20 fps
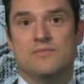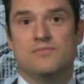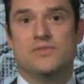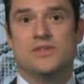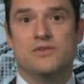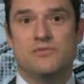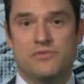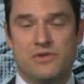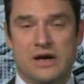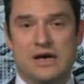
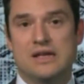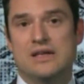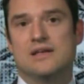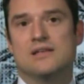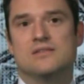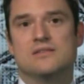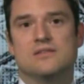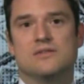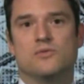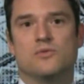to
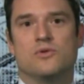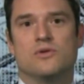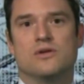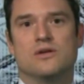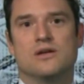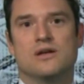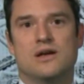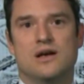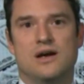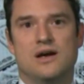finance the
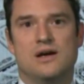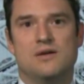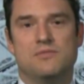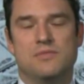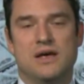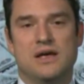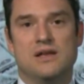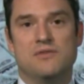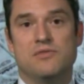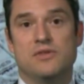war.
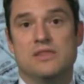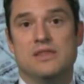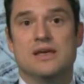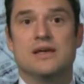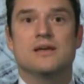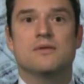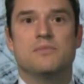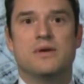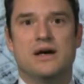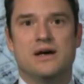And if you
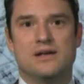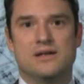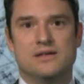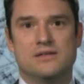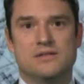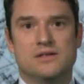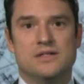think about it,